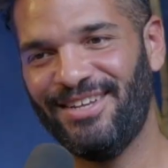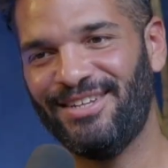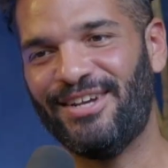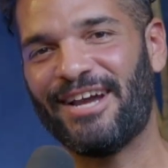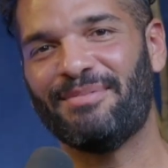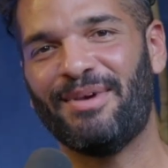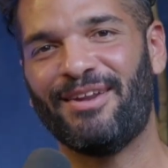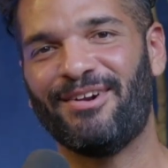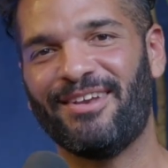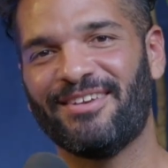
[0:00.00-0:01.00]

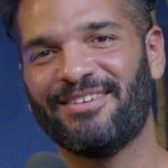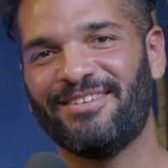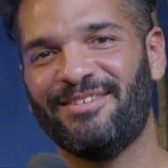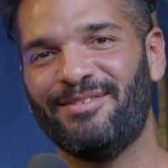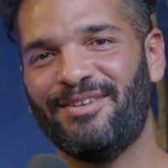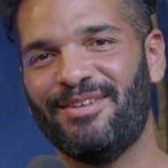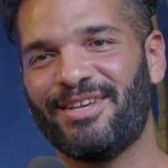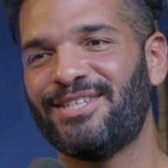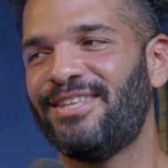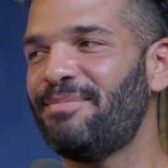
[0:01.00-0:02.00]
documentary.
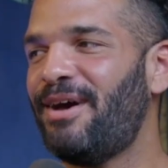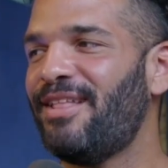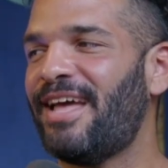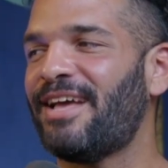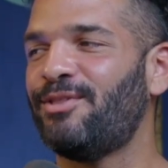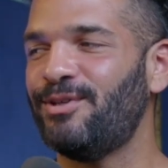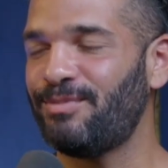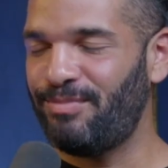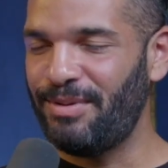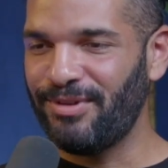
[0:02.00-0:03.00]
Because the thing about that, those
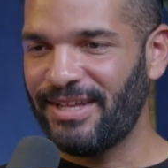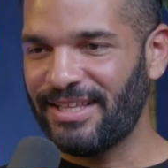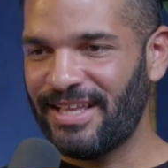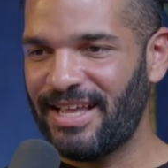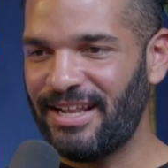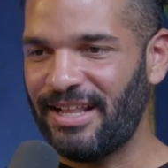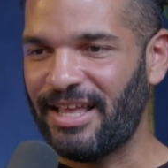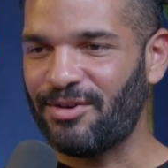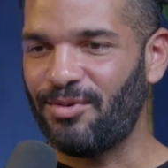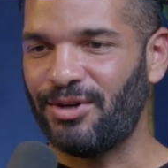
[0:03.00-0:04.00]
people like that,
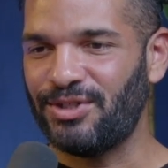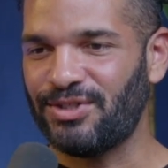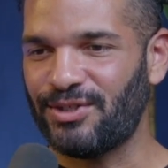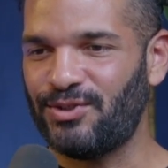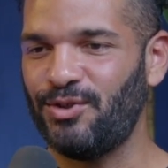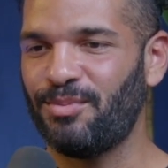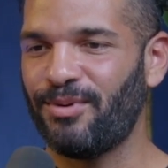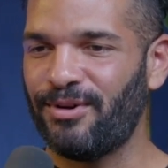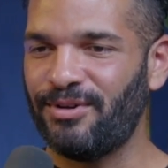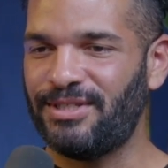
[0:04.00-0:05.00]
like who are just like
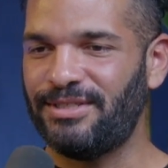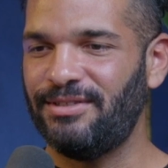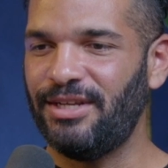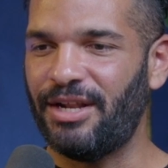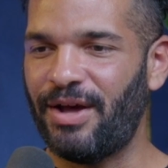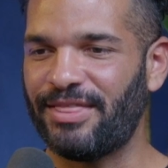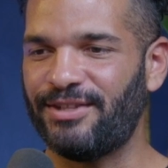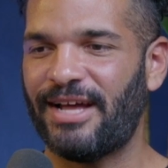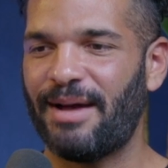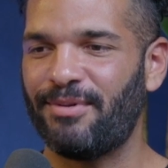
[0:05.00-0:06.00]
super, at the
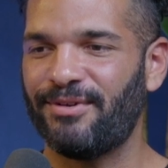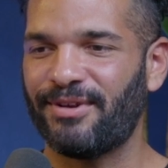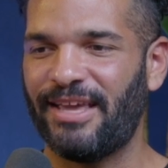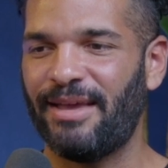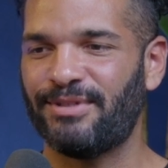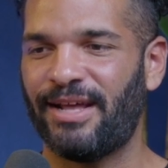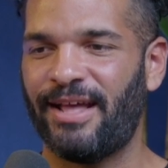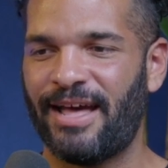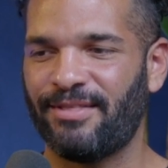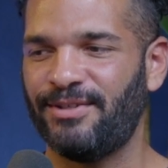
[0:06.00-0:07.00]
top of their game, top
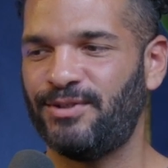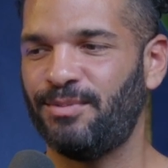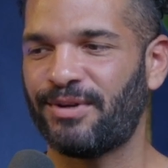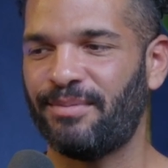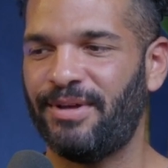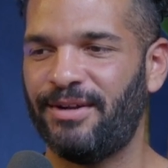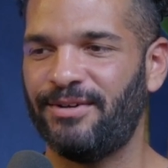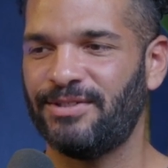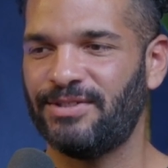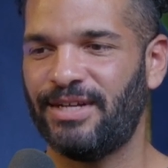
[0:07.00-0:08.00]
athletes, super
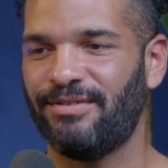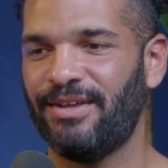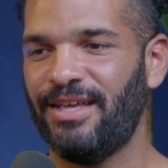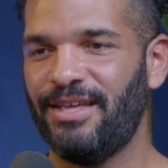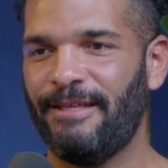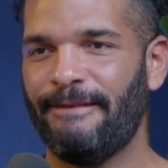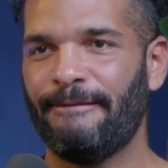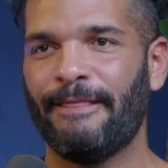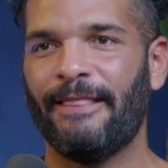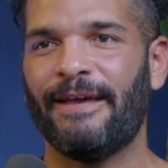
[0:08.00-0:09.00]
competitors and stuff,
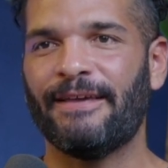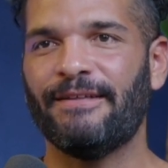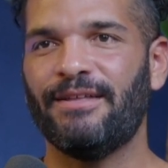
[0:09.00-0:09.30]
like